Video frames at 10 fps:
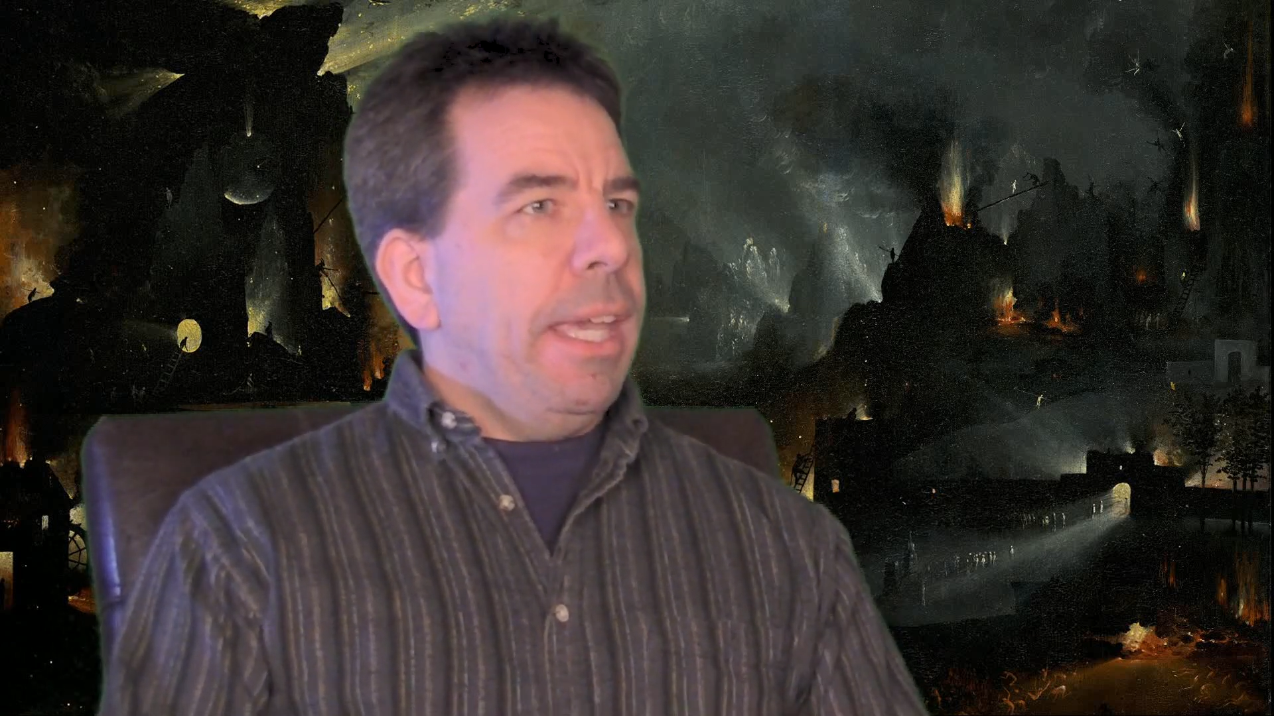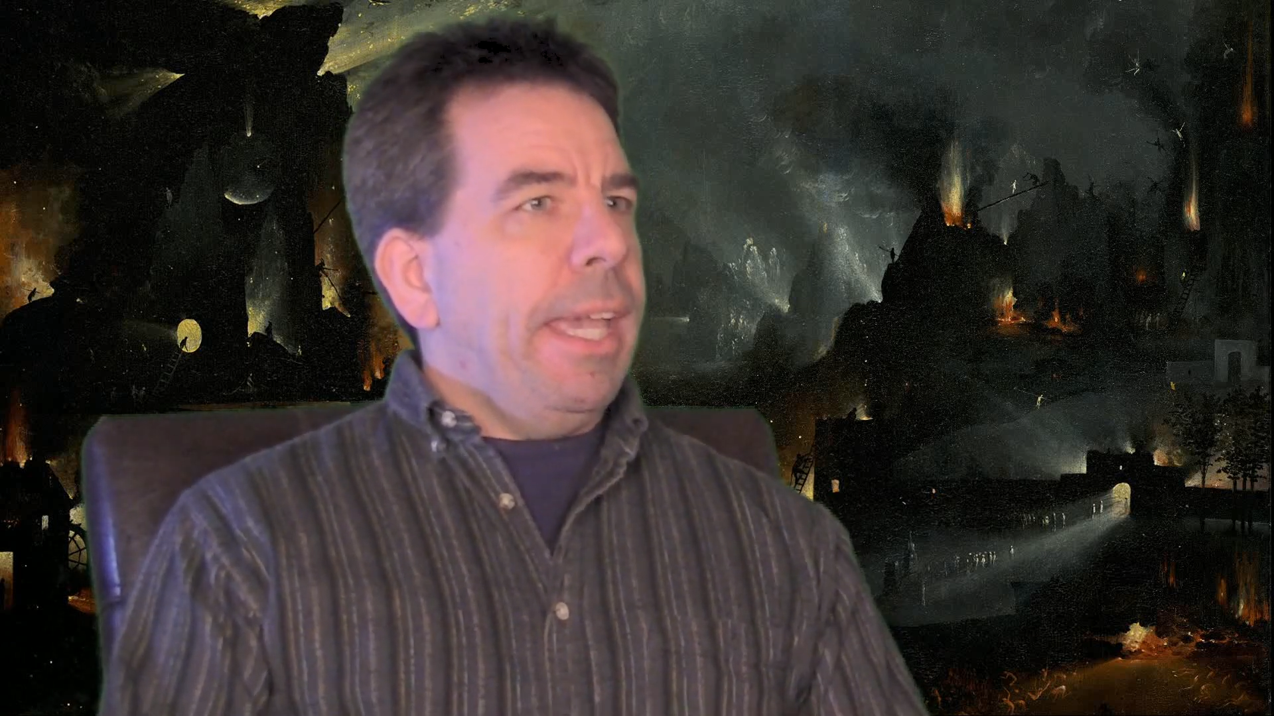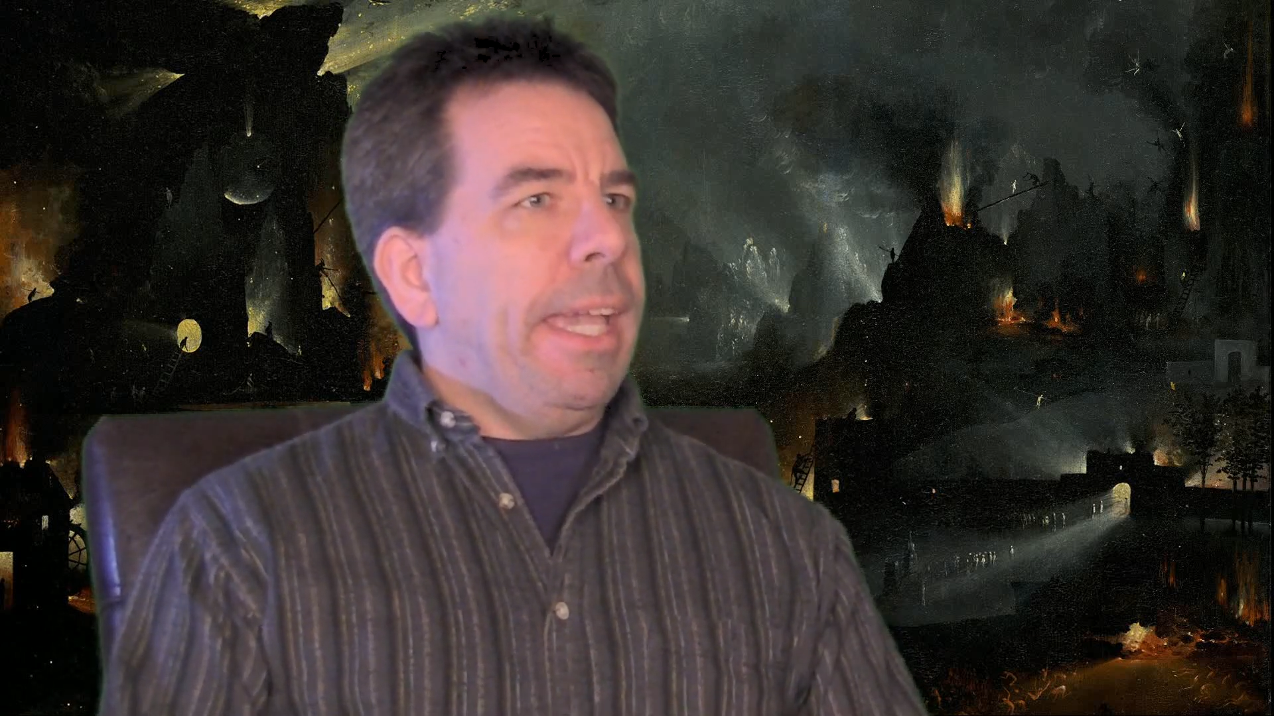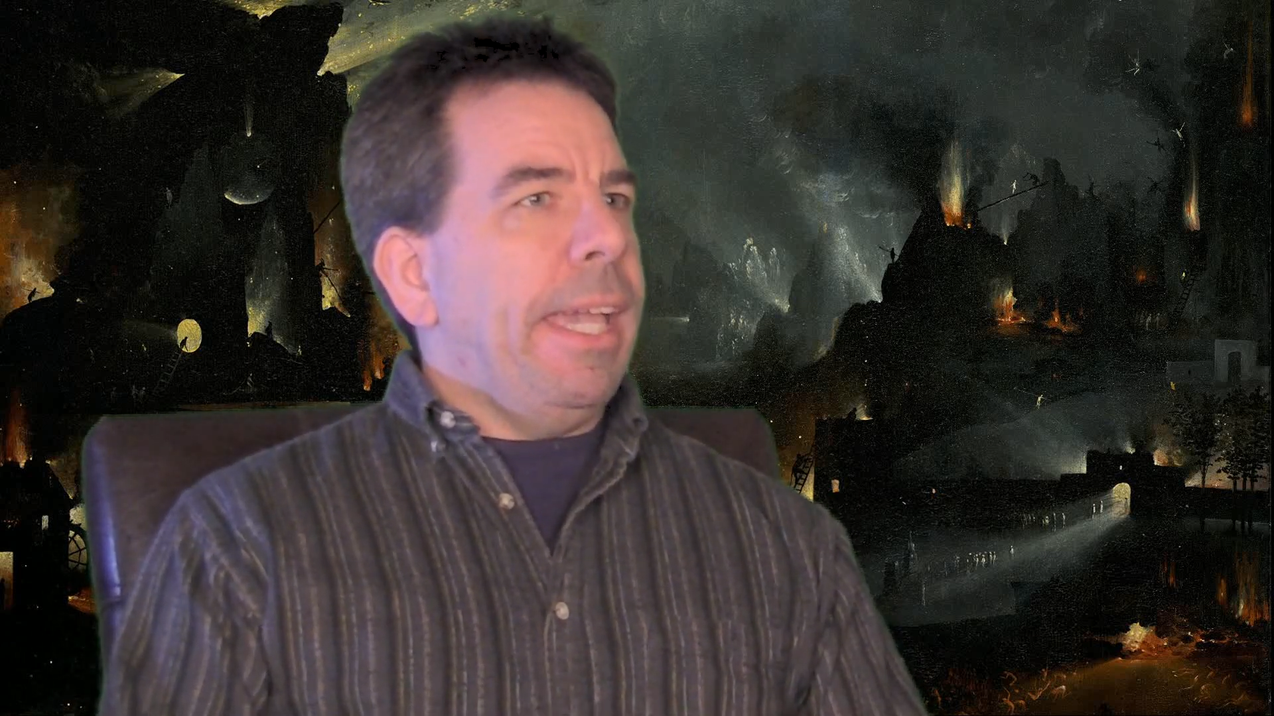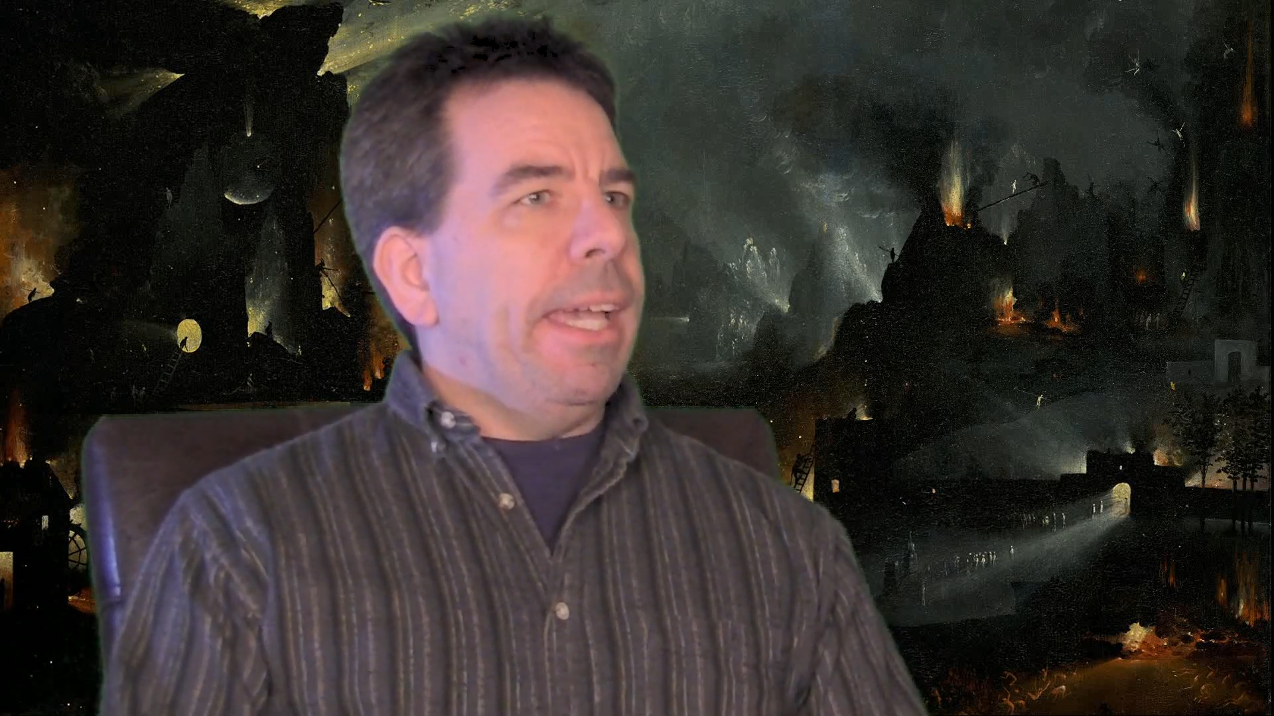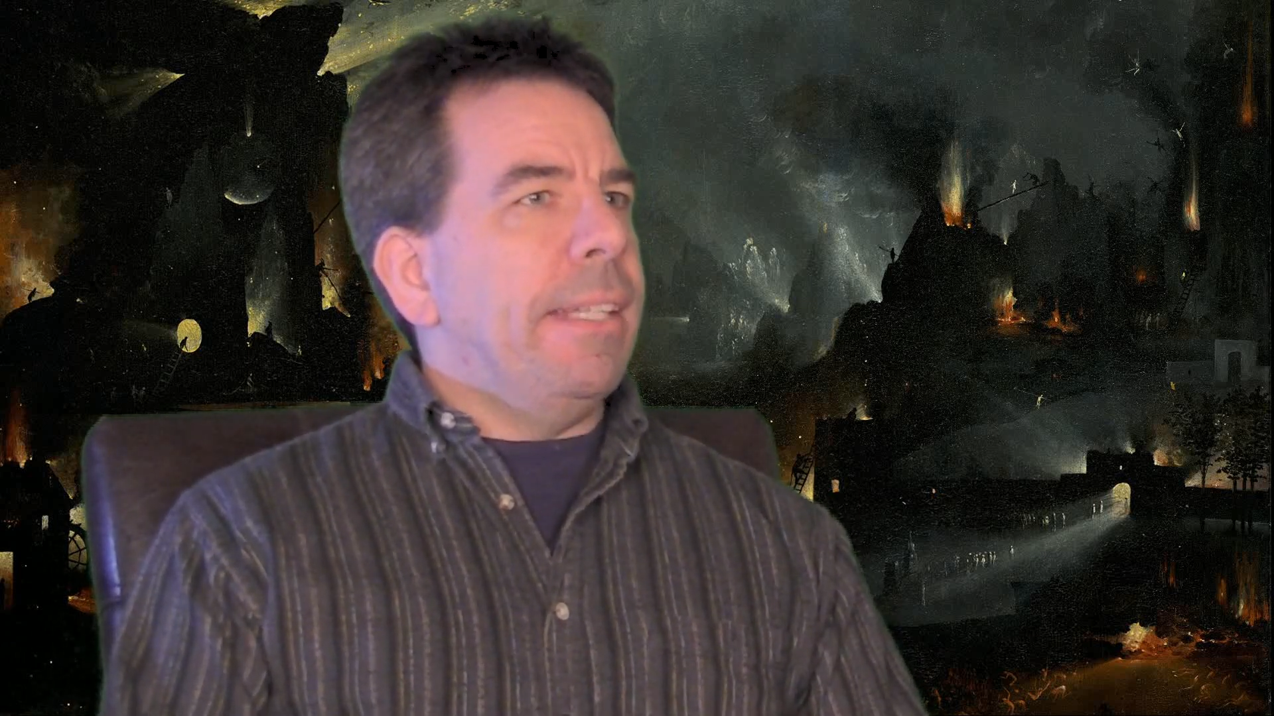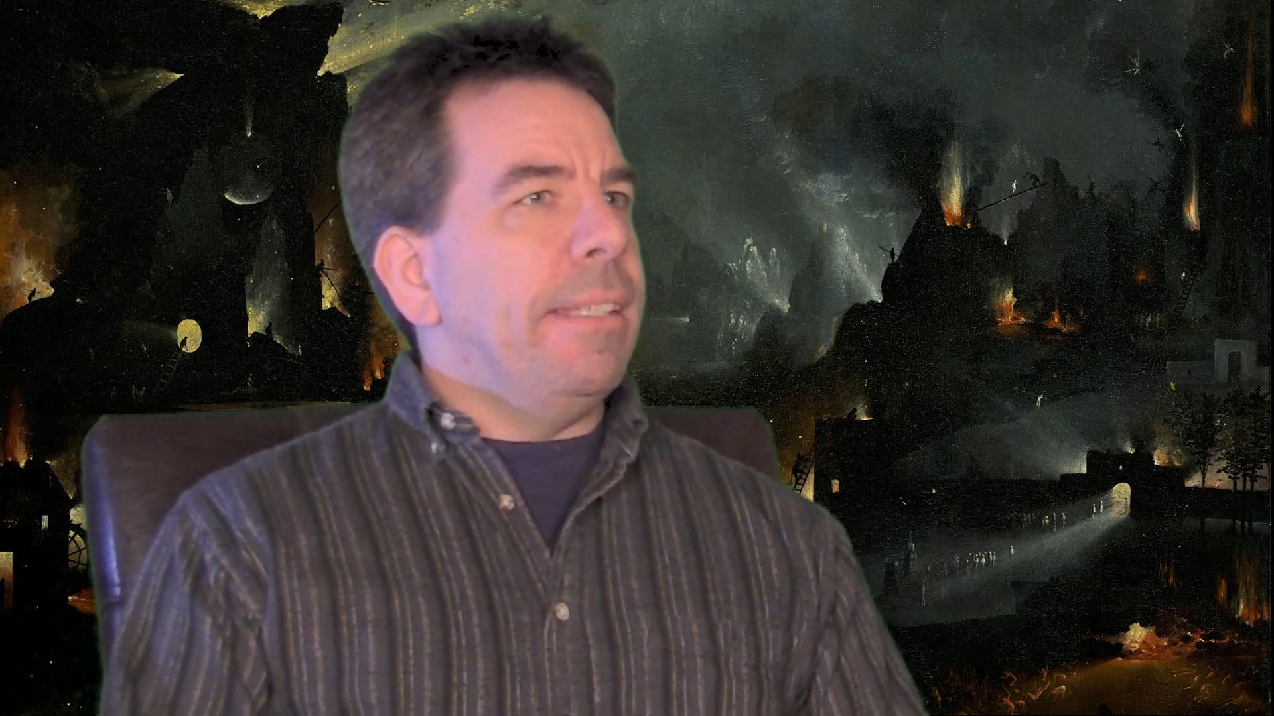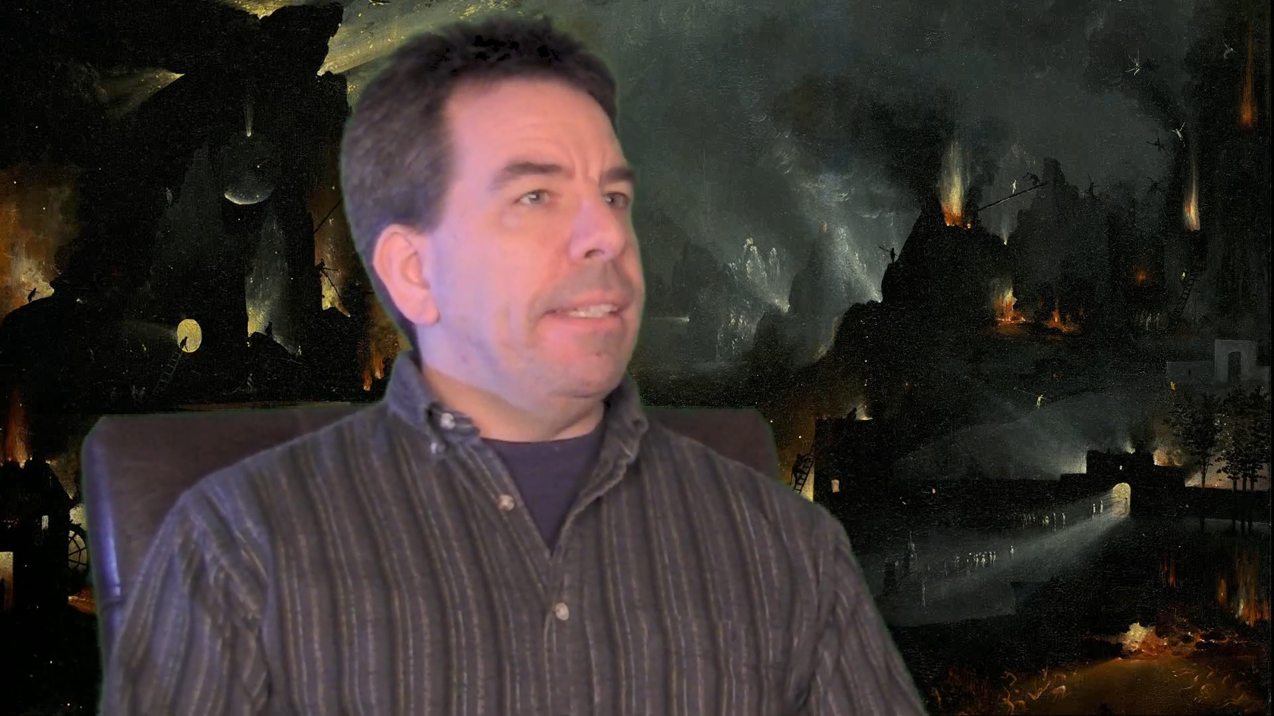and it